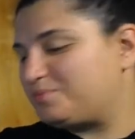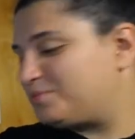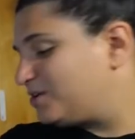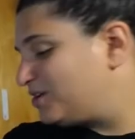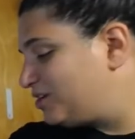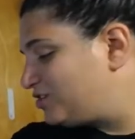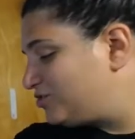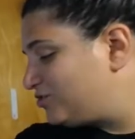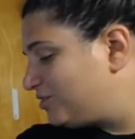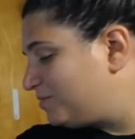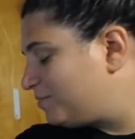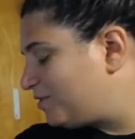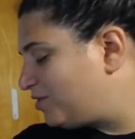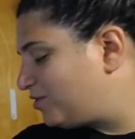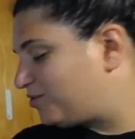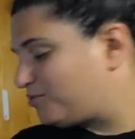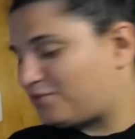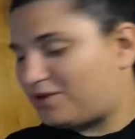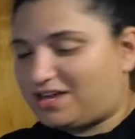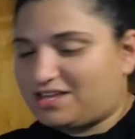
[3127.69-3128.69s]
I'm going to trim
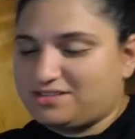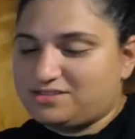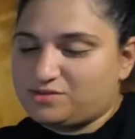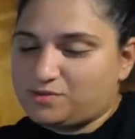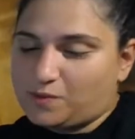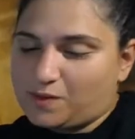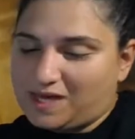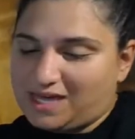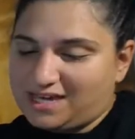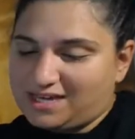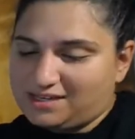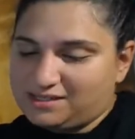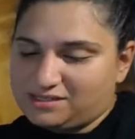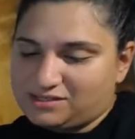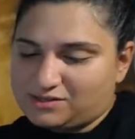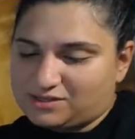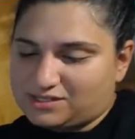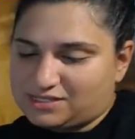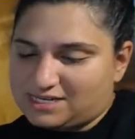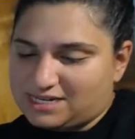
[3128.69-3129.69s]
our threads away
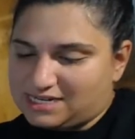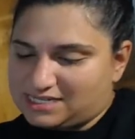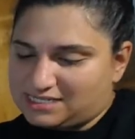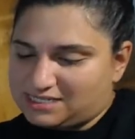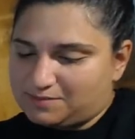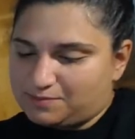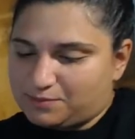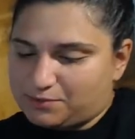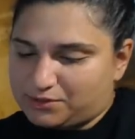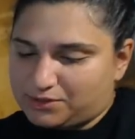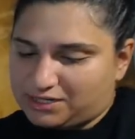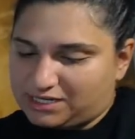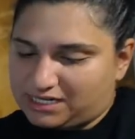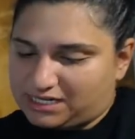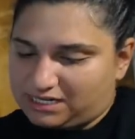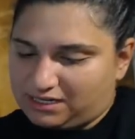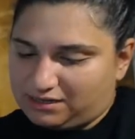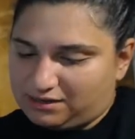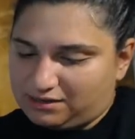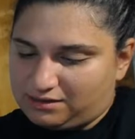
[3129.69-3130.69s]
so it's nice and
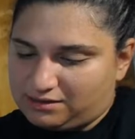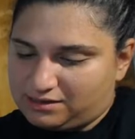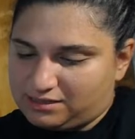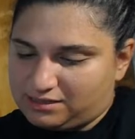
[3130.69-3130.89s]
pretty.